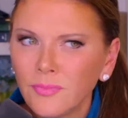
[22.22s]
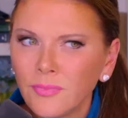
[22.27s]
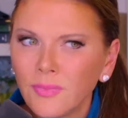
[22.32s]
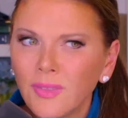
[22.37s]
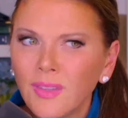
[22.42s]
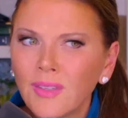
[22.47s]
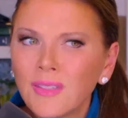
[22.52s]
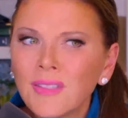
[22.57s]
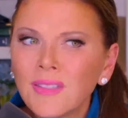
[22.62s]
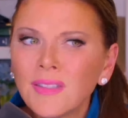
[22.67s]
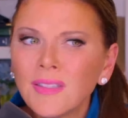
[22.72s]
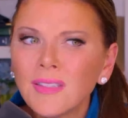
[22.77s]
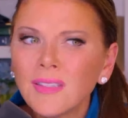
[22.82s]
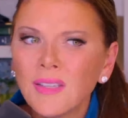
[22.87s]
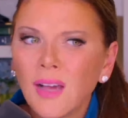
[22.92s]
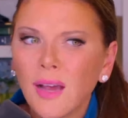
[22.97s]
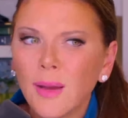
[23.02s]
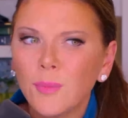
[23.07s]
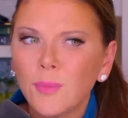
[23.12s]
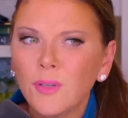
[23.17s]
This is the
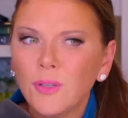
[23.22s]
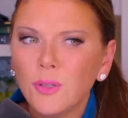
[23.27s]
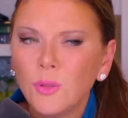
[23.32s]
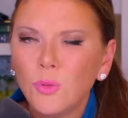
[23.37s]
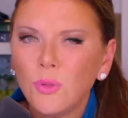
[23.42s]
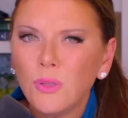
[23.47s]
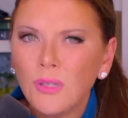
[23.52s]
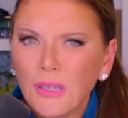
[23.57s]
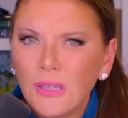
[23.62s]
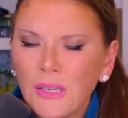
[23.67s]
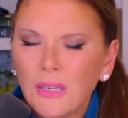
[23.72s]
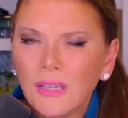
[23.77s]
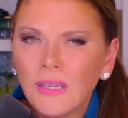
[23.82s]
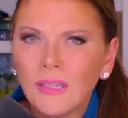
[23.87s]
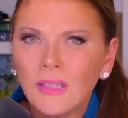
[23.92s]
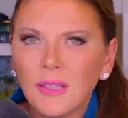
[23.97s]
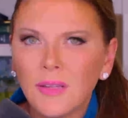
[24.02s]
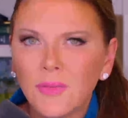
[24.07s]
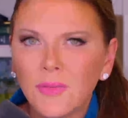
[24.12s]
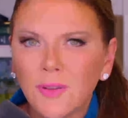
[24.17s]
time when you
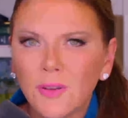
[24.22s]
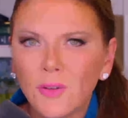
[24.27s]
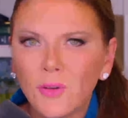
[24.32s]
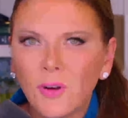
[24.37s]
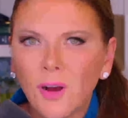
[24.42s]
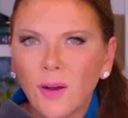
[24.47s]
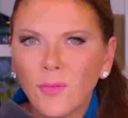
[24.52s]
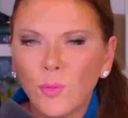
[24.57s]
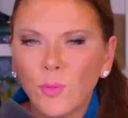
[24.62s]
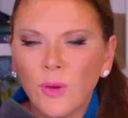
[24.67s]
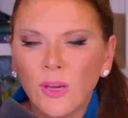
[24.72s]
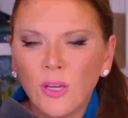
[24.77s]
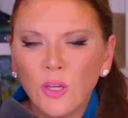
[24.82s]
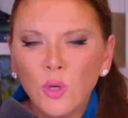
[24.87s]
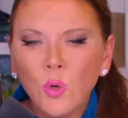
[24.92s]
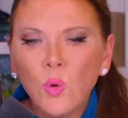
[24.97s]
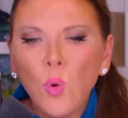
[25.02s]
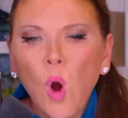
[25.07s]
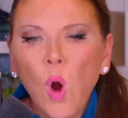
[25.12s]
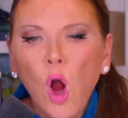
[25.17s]
need the federal government.
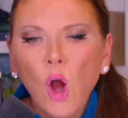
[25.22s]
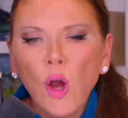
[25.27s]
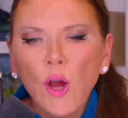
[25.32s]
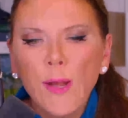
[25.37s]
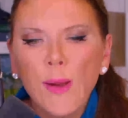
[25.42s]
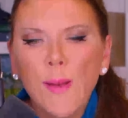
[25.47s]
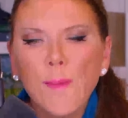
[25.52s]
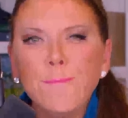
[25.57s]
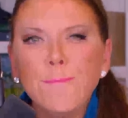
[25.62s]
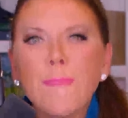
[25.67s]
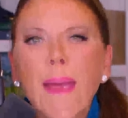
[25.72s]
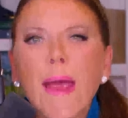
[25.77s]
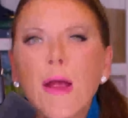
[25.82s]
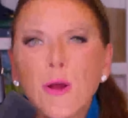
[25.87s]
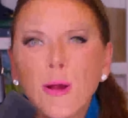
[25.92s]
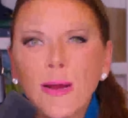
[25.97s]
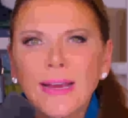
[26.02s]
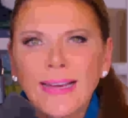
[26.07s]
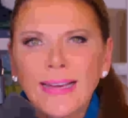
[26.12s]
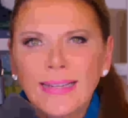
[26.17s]
You are an
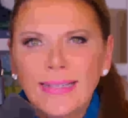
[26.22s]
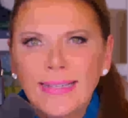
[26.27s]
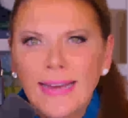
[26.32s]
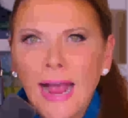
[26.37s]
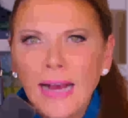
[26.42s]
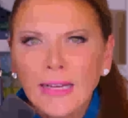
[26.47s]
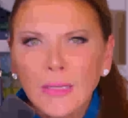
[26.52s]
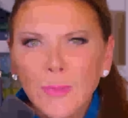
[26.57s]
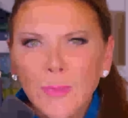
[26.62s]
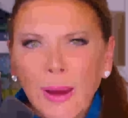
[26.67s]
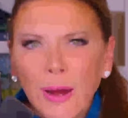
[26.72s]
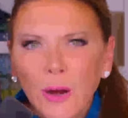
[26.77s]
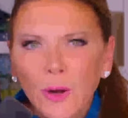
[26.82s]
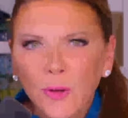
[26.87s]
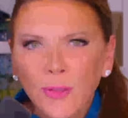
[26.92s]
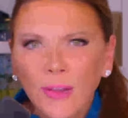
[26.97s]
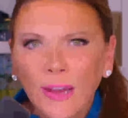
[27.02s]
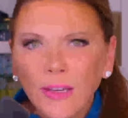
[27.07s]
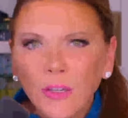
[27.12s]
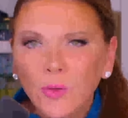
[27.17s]
American
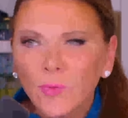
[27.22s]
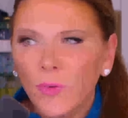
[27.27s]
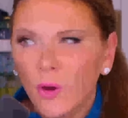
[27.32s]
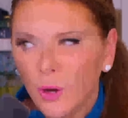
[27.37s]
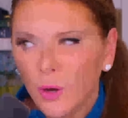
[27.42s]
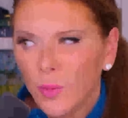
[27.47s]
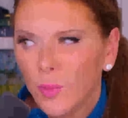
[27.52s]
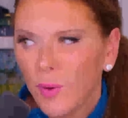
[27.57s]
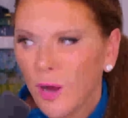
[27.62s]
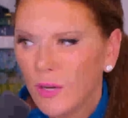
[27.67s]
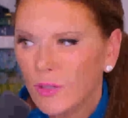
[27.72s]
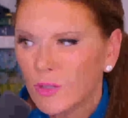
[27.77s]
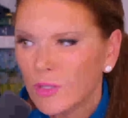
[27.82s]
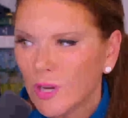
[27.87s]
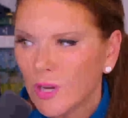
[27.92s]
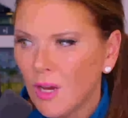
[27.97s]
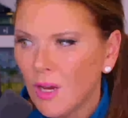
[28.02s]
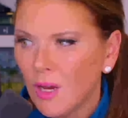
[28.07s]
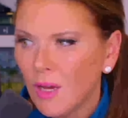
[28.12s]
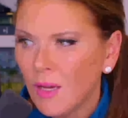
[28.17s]
taxpayer. Thank you very
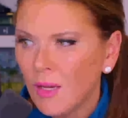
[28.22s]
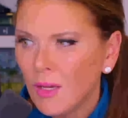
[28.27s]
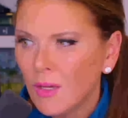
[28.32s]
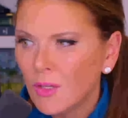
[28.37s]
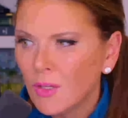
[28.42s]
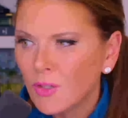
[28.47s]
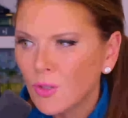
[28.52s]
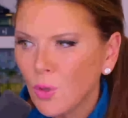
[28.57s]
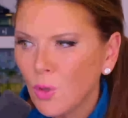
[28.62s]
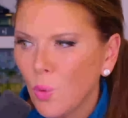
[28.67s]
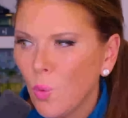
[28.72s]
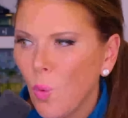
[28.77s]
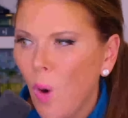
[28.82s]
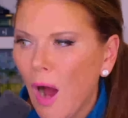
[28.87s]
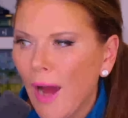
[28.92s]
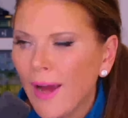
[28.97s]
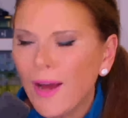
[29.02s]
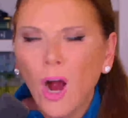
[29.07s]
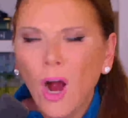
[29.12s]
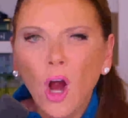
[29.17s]
much. So
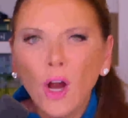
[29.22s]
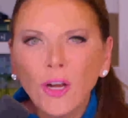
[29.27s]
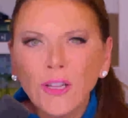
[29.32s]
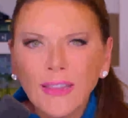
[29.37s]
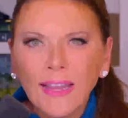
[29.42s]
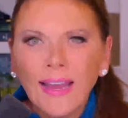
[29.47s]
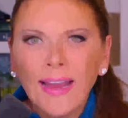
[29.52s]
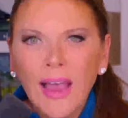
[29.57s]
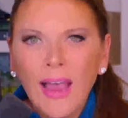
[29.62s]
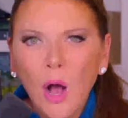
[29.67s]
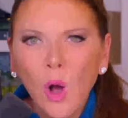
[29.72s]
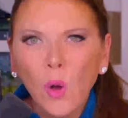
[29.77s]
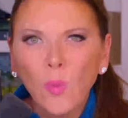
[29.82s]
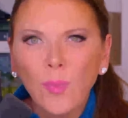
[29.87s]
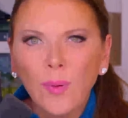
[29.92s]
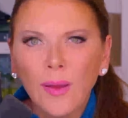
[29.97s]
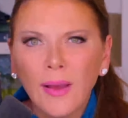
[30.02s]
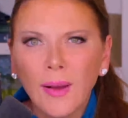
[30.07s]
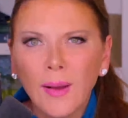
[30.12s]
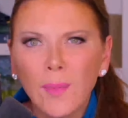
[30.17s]
why aren't they
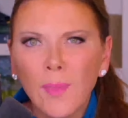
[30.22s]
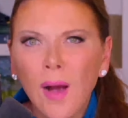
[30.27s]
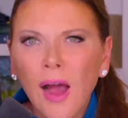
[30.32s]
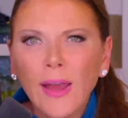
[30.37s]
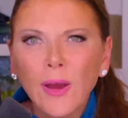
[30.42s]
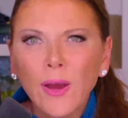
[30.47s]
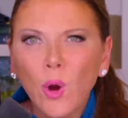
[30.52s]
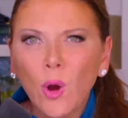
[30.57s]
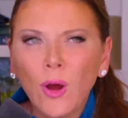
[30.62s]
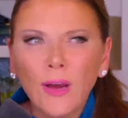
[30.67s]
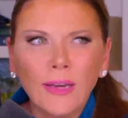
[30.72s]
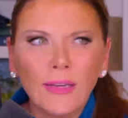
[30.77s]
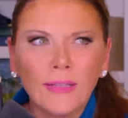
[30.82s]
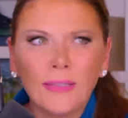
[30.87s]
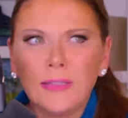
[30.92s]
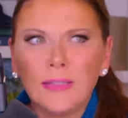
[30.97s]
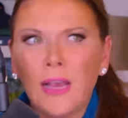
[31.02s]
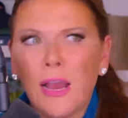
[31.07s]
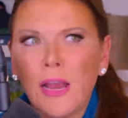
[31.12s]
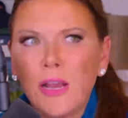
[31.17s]
helping?
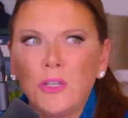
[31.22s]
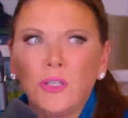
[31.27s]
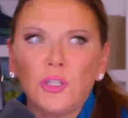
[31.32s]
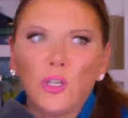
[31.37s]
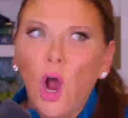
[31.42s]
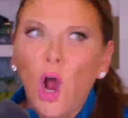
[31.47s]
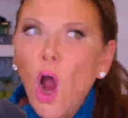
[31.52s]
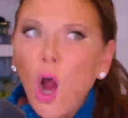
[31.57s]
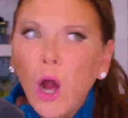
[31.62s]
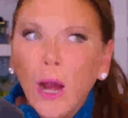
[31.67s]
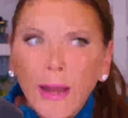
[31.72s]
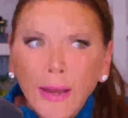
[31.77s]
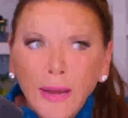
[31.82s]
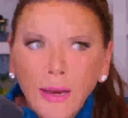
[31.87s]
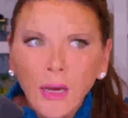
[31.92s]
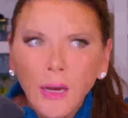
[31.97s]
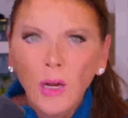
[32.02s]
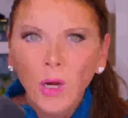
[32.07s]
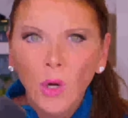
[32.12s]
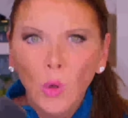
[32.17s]
Mayorkas saying,
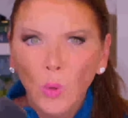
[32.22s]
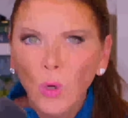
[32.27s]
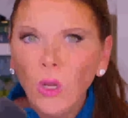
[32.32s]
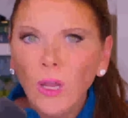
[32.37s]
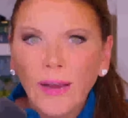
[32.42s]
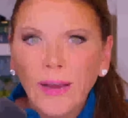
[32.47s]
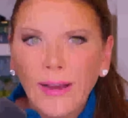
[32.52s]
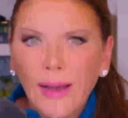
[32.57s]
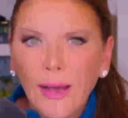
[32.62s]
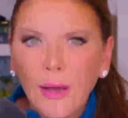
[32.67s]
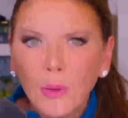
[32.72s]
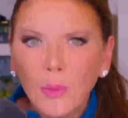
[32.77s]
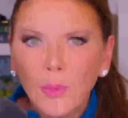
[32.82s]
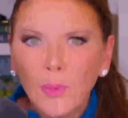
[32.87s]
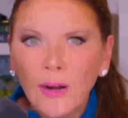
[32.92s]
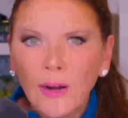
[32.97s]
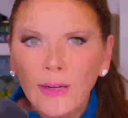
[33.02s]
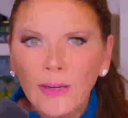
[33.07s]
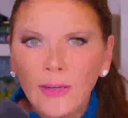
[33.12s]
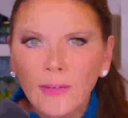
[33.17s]
sorry, we're like out of
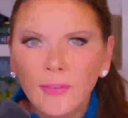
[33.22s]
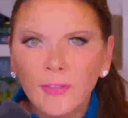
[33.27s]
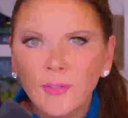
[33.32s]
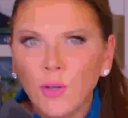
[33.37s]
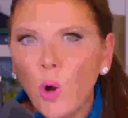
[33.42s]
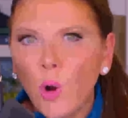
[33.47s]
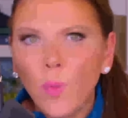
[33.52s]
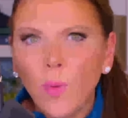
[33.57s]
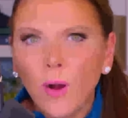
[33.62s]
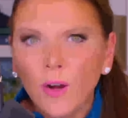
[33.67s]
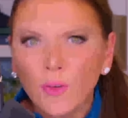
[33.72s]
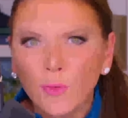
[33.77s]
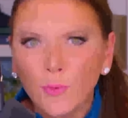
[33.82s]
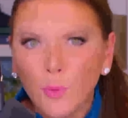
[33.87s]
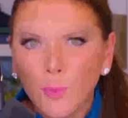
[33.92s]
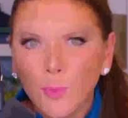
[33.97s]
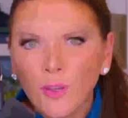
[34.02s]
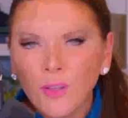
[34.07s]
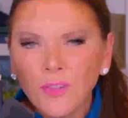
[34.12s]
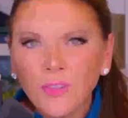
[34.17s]
money. So much
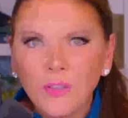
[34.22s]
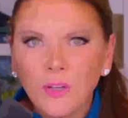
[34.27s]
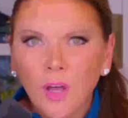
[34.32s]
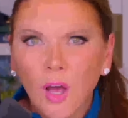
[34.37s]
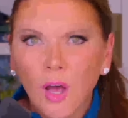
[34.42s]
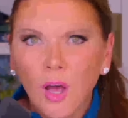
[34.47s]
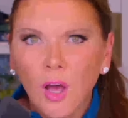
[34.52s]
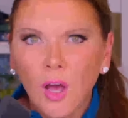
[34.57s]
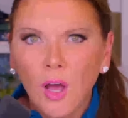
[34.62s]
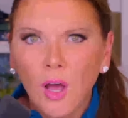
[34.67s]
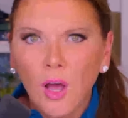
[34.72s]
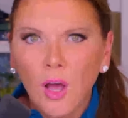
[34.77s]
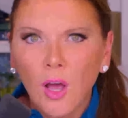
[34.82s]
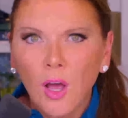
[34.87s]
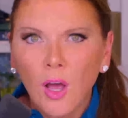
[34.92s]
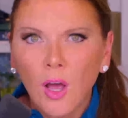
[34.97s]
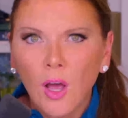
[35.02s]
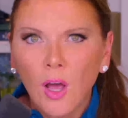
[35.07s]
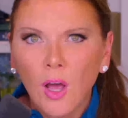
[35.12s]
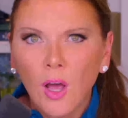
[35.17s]
for Milton on the
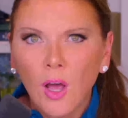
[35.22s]
way.